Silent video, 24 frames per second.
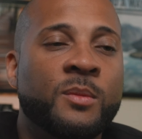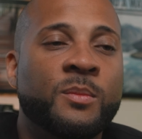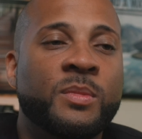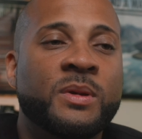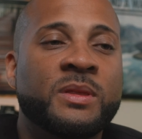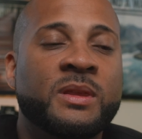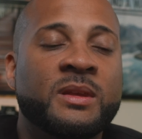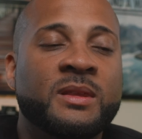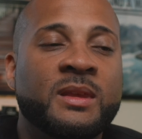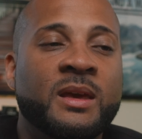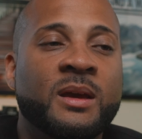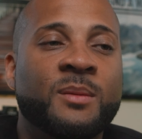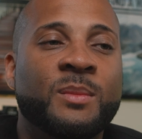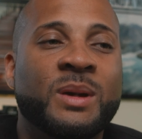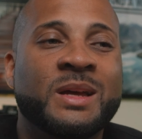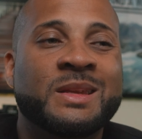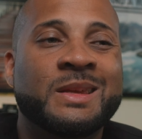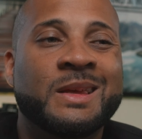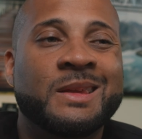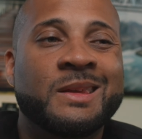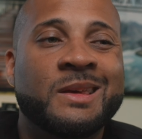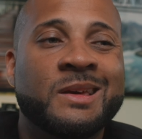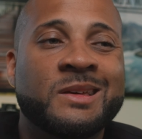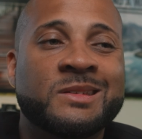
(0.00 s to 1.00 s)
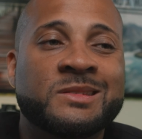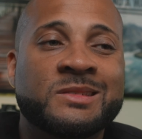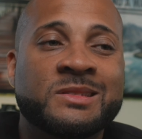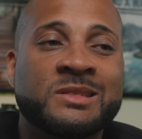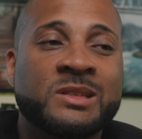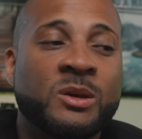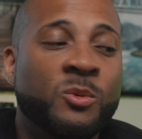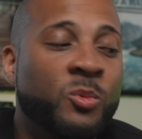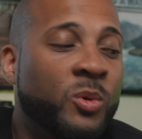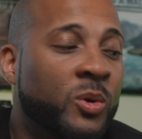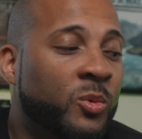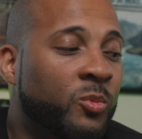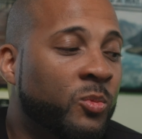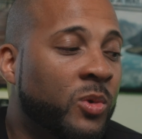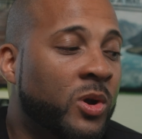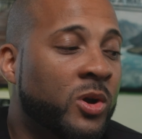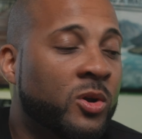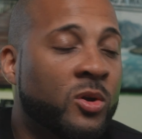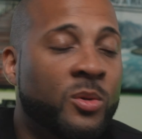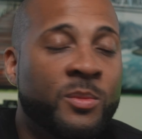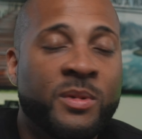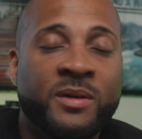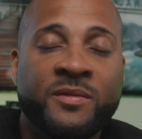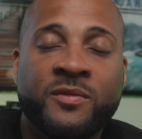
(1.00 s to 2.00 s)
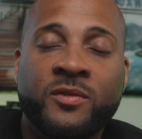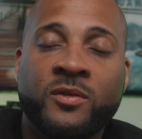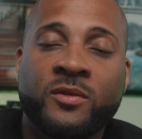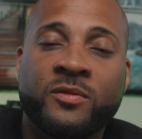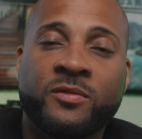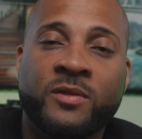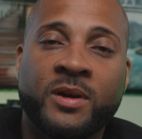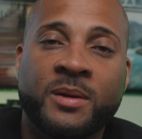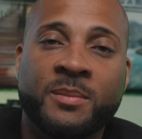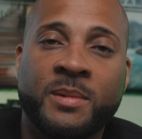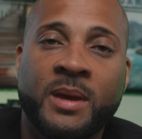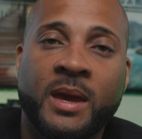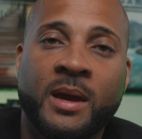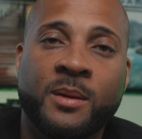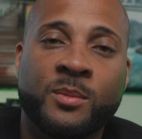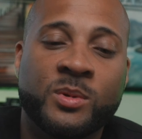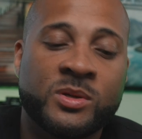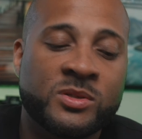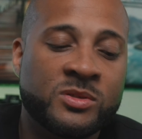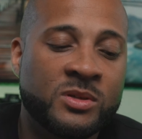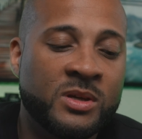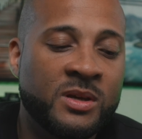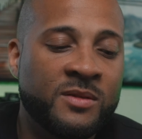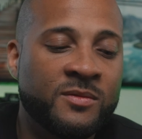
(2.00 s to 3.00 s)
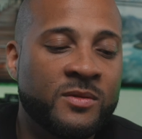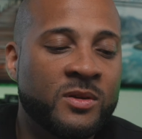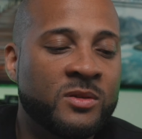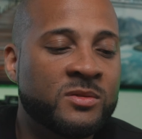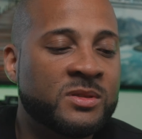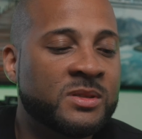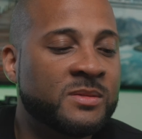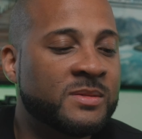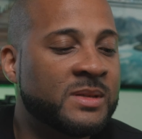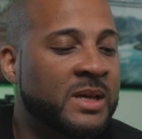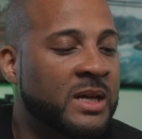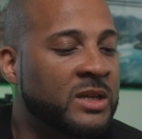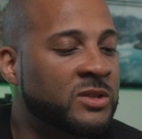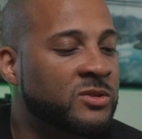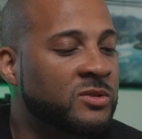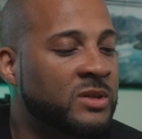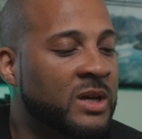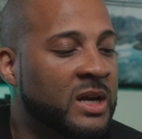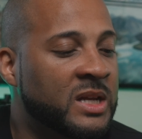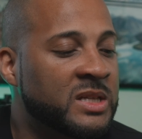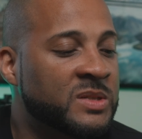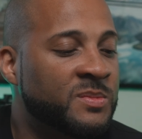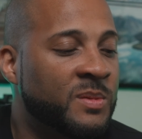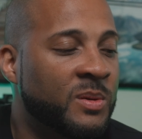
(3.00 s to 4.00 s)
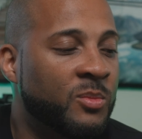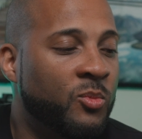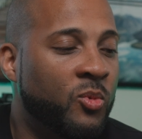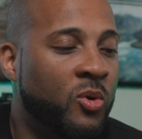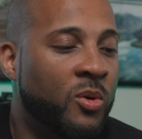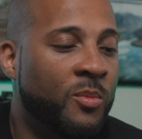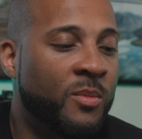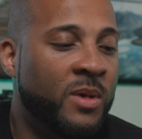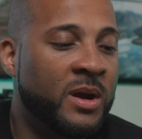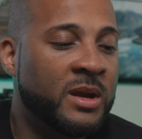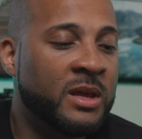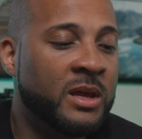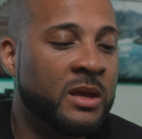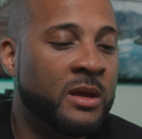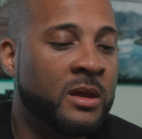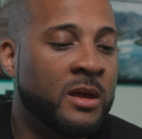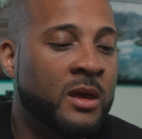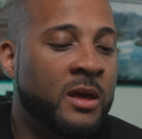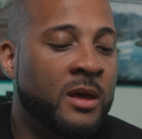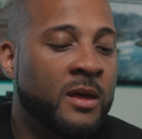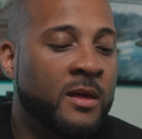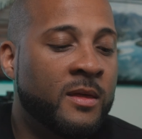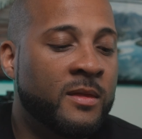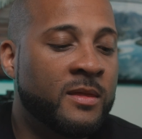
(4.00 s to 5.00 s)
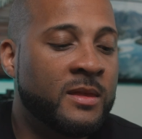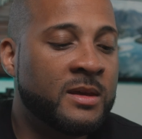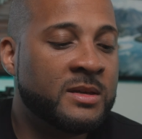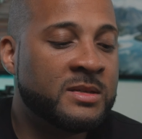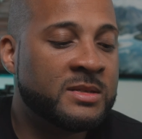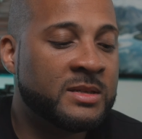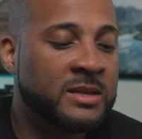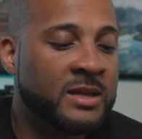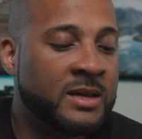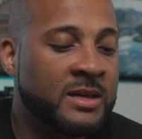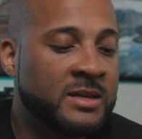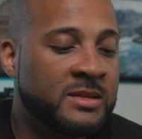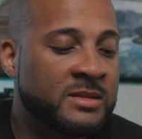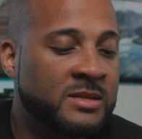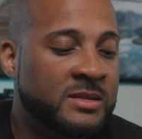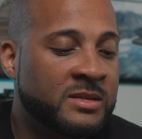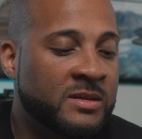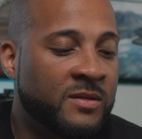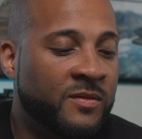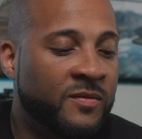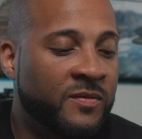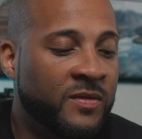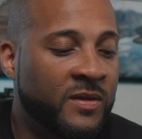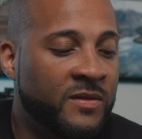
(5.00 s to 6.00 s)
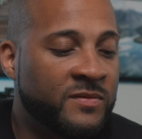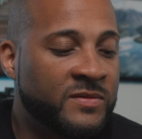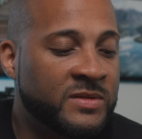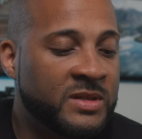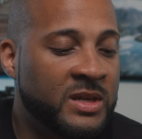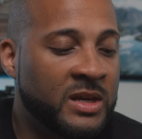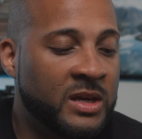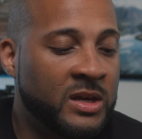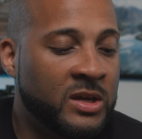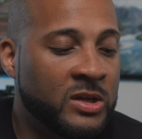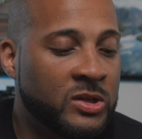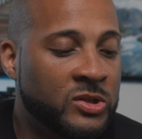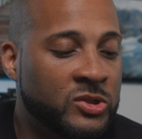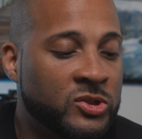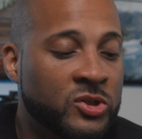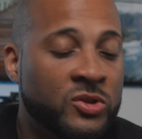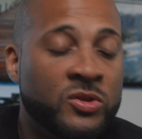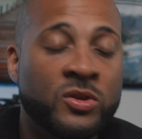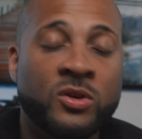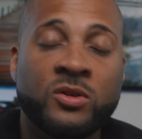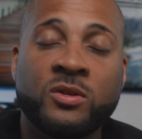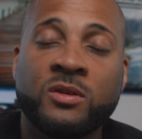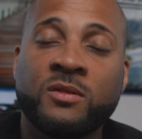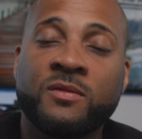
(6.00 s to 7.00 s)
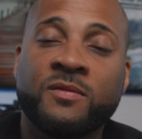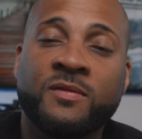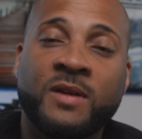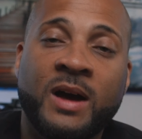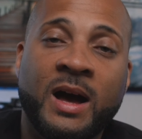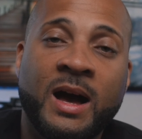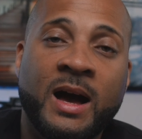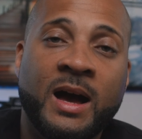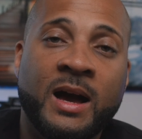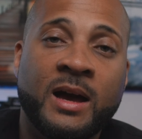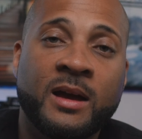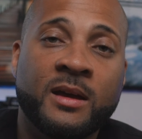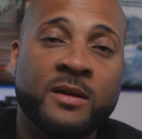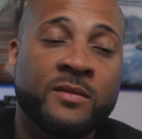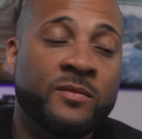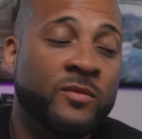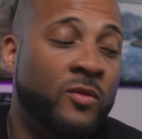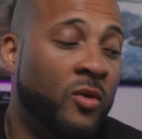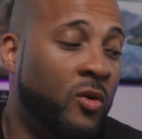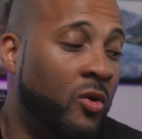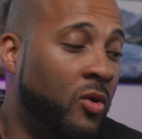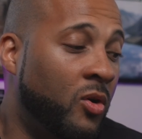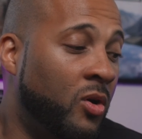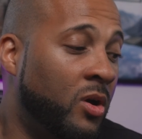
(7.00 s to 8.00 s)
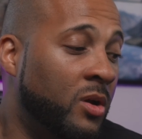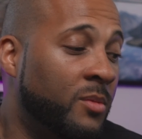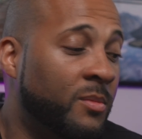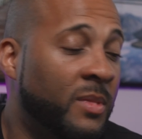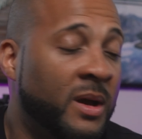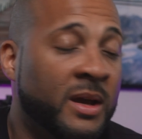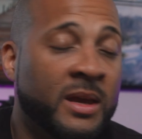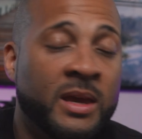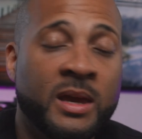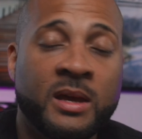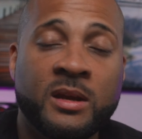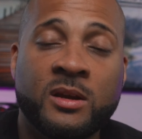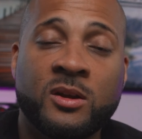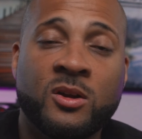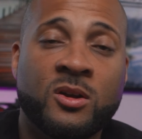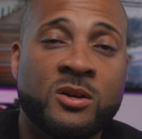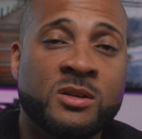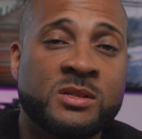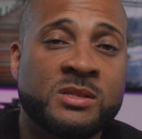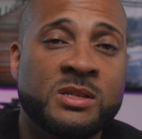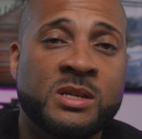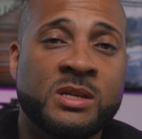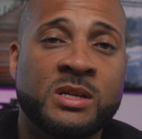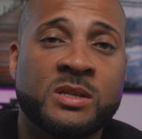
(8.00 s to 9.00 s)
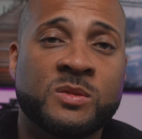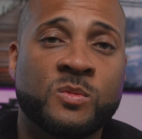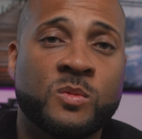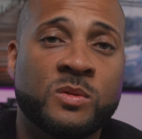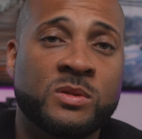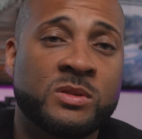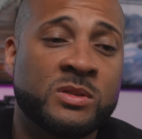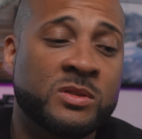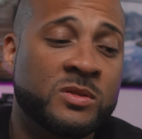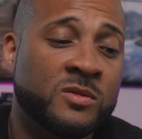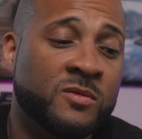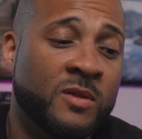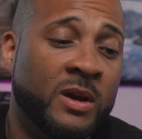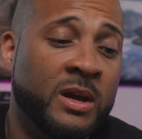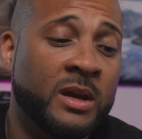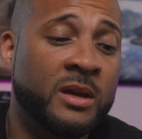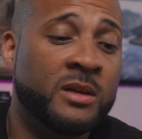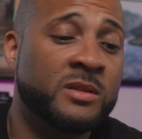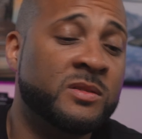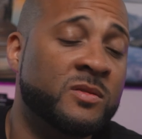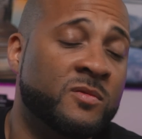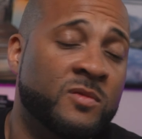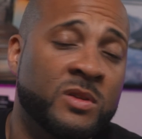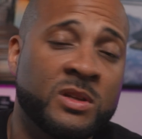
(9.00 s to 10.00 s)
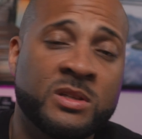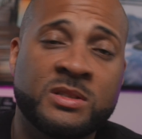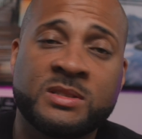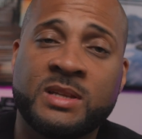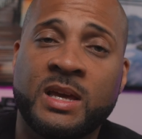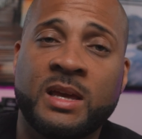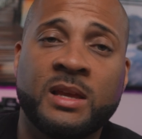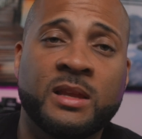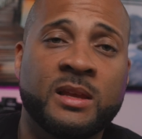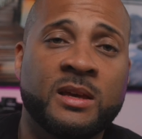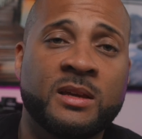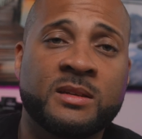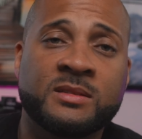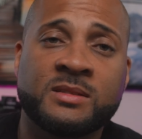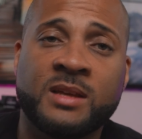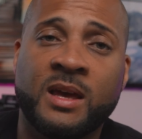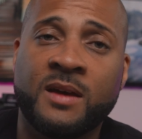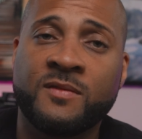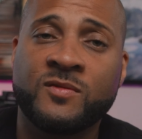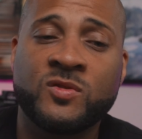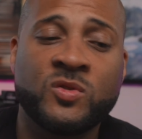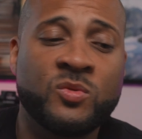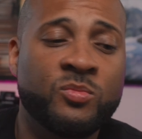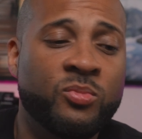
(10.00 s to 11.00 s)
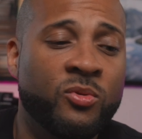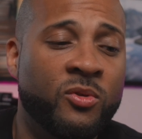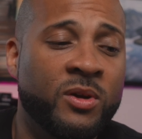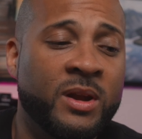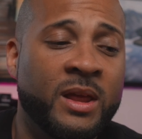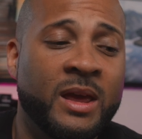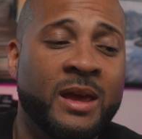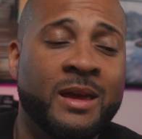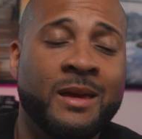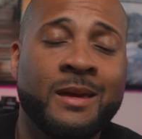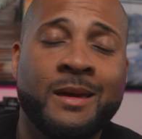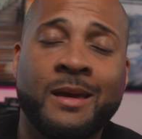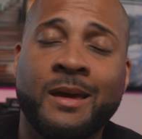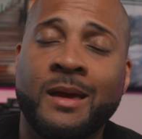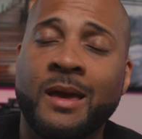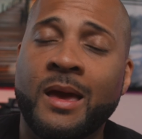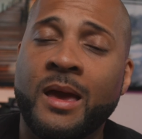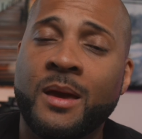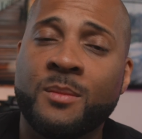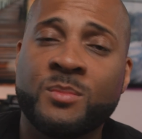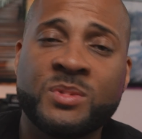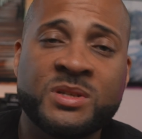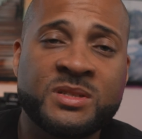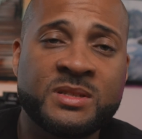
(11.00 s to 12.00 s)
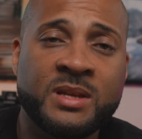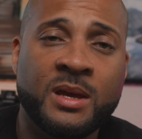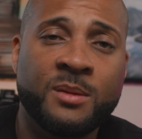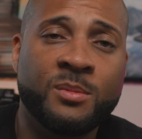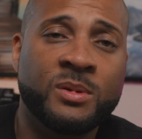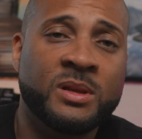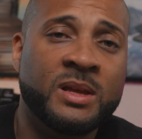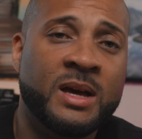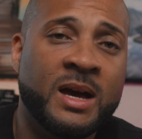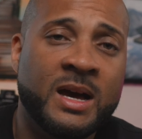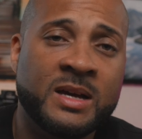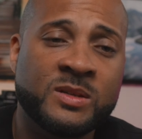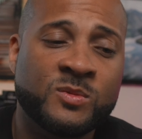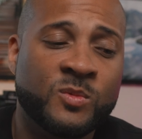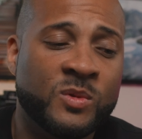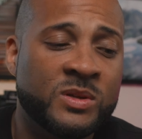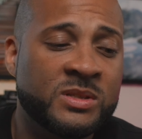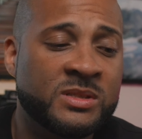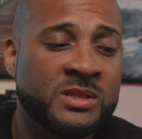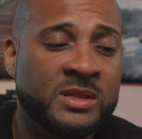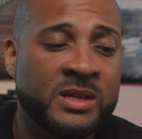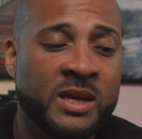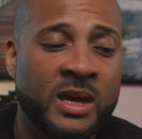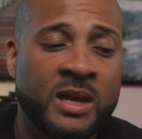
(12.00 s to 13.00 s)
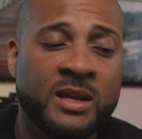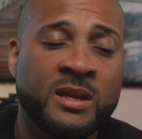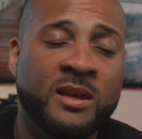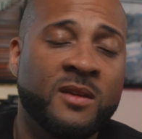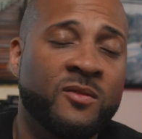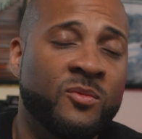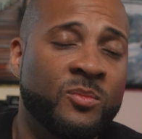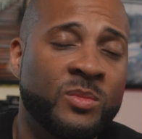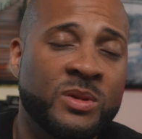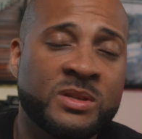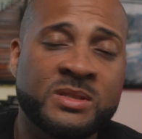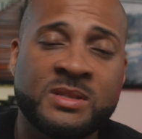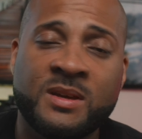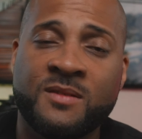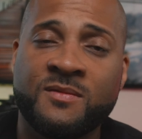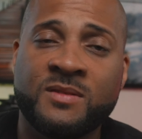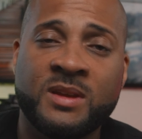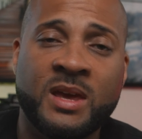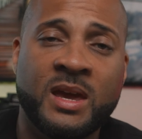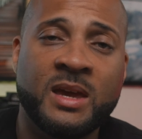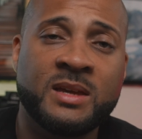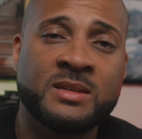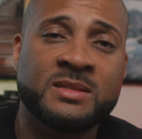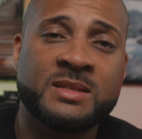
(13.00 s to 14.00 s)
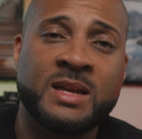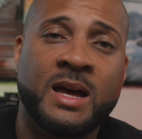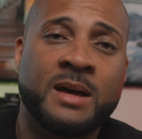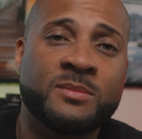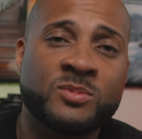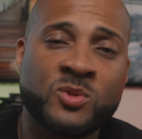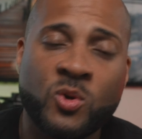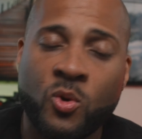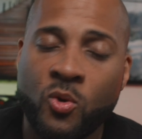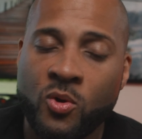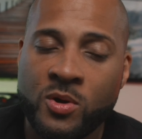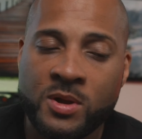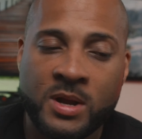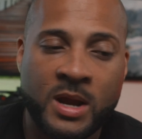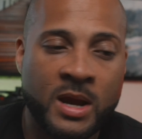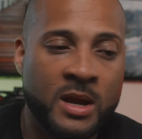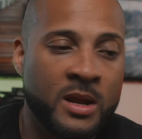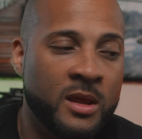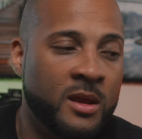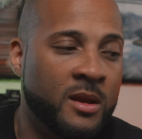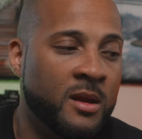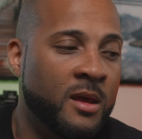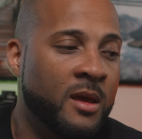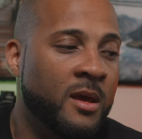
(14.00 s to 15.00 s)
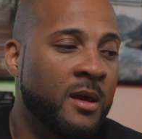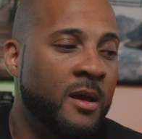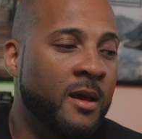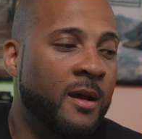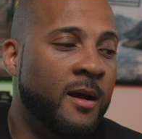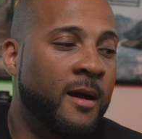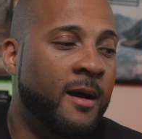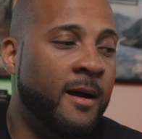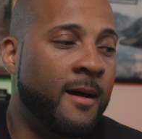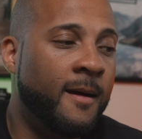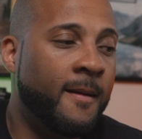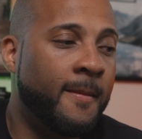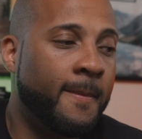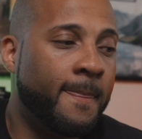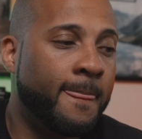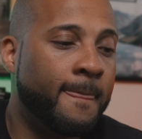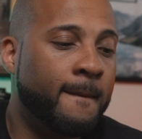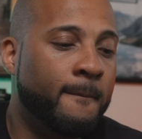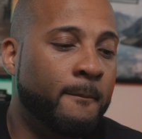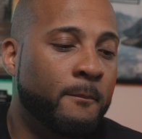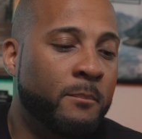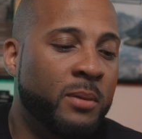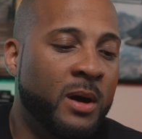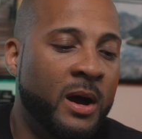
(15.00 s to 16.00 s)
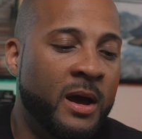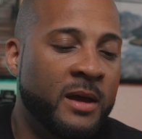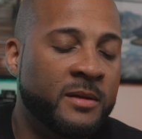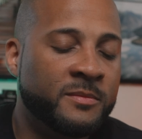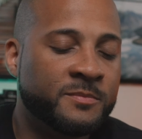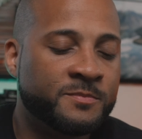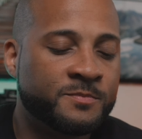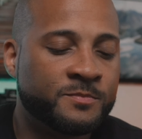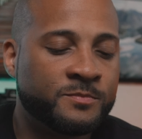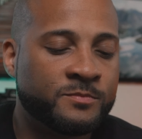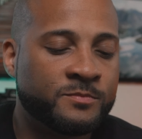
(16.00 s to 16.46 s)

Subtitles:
But the thing about that lens is it wouldn't work on my full frame camera. So even though sometimes you got to spend more money, this lens is a 15 to 35 on my Canon R6, which is great. It's a real estate lens, f2.8, image stabilized, once again giving me 7 to 8 stops coordinated. But